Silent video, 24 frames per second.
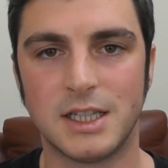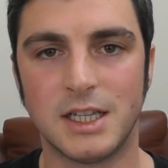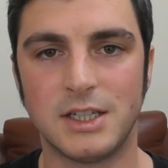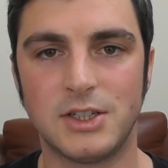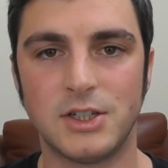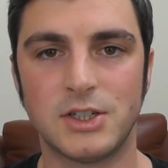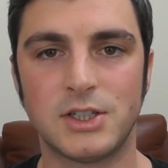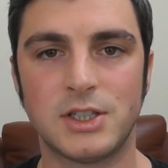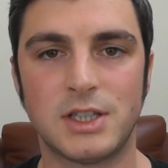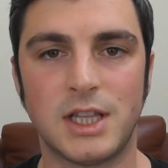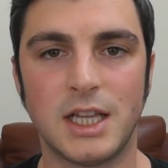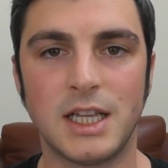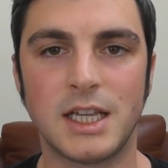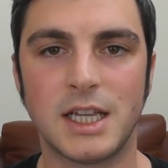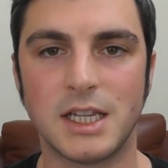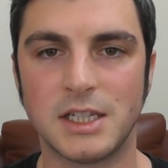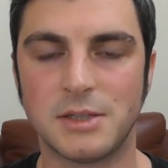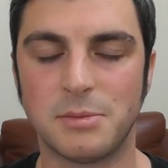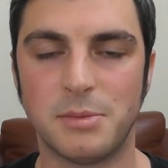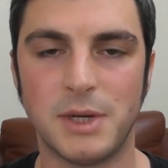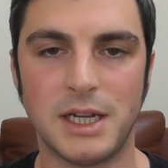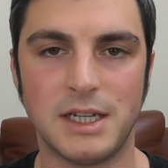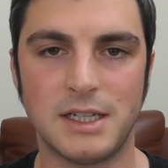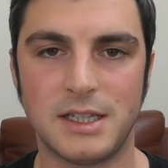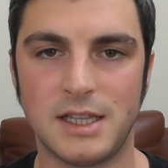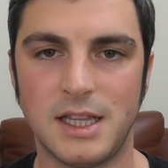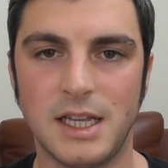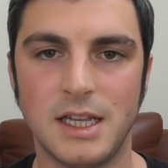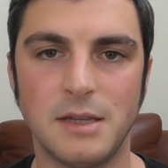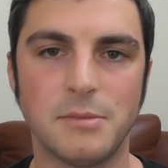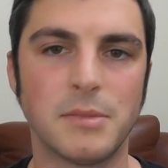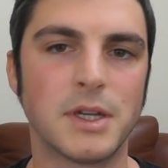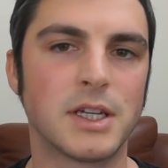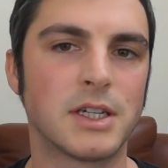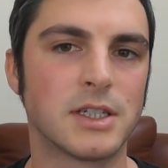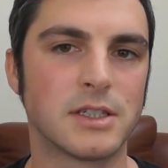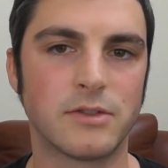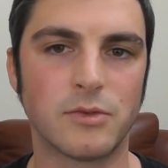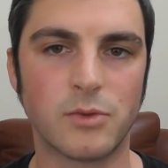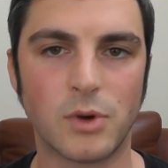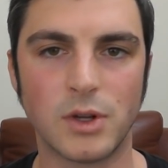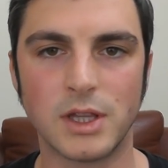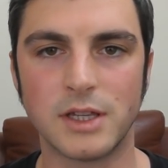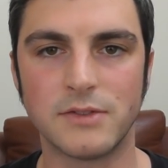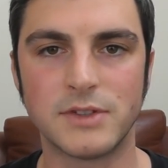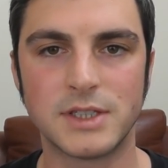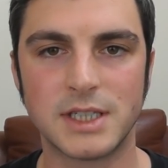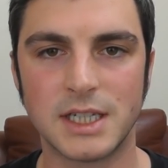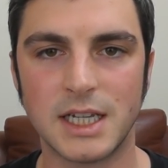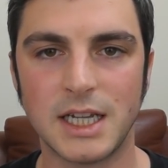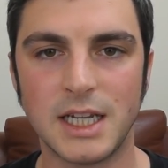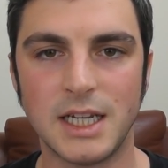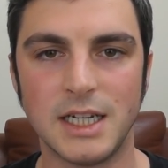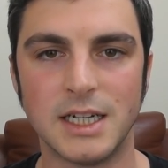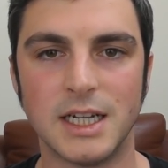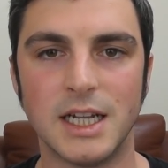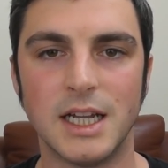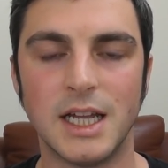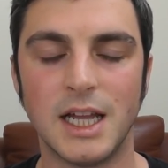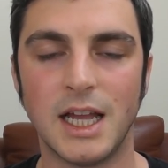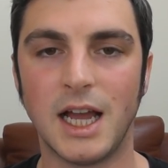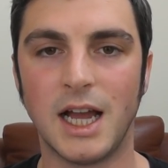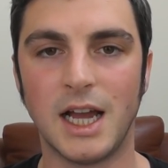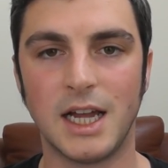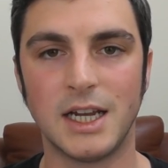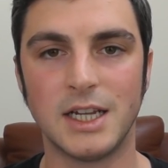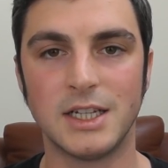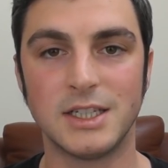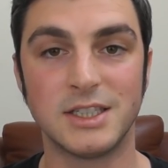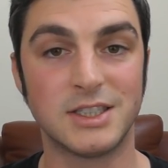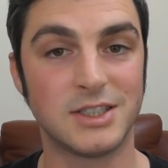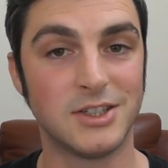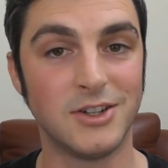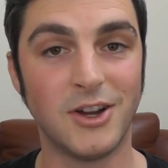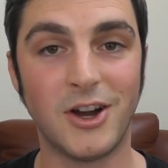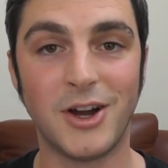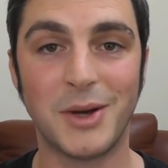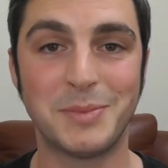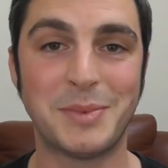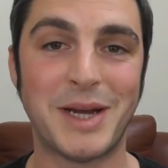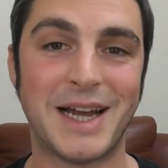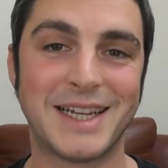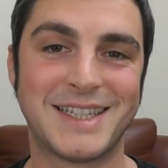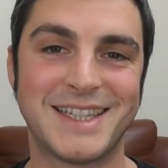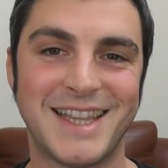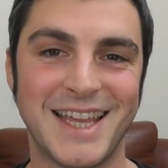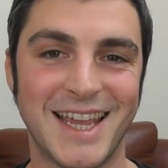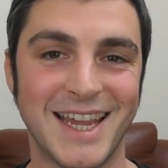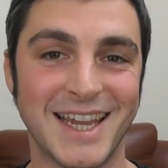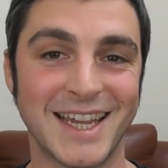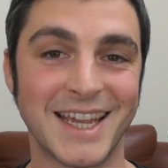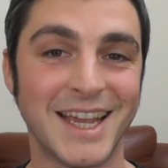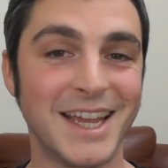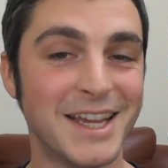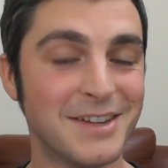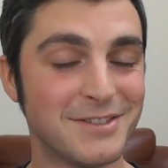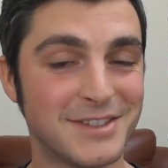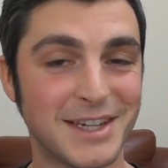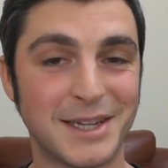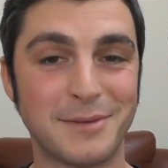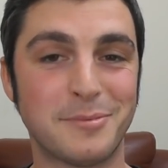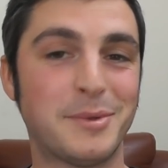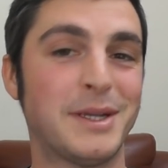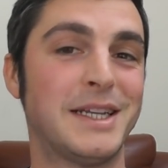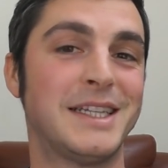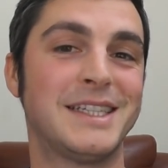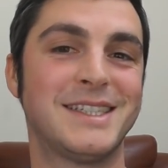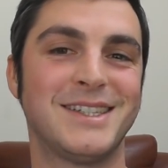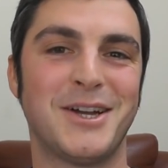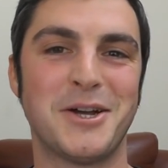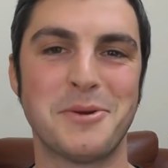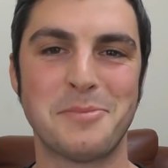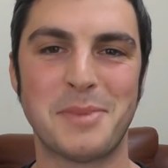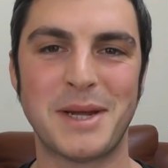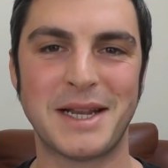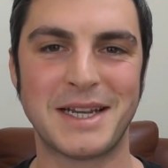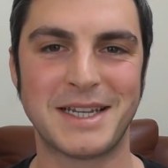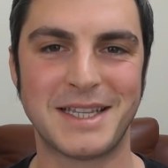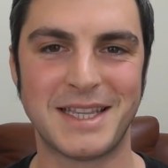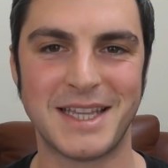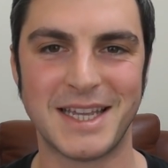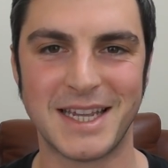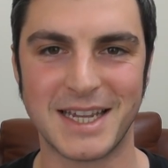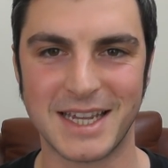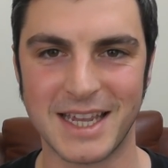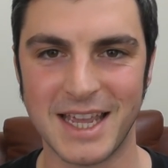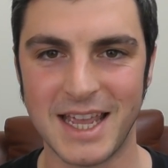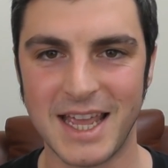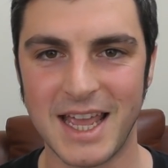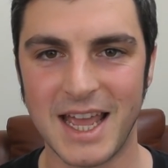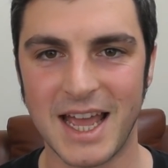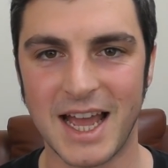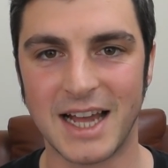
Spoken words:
They just think it's a bad thing because of what they've seen. And it's not a bad thing. Vaping is not a bad thing.